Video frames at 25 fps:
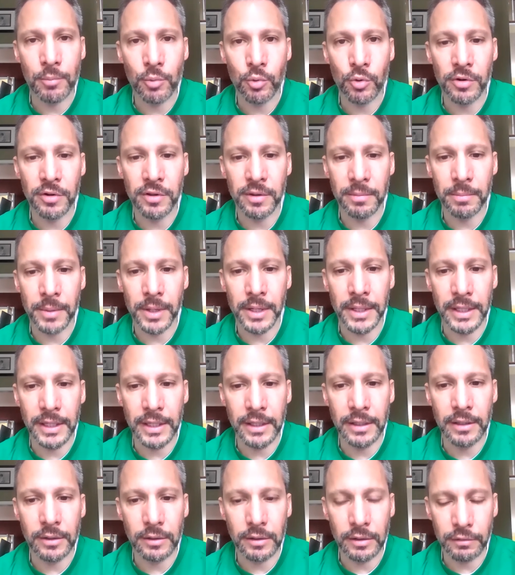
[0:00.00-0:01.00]
more than
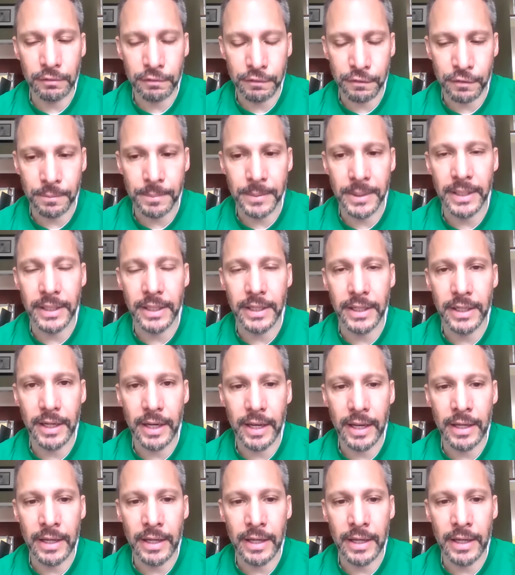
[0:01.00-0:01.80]
money for me,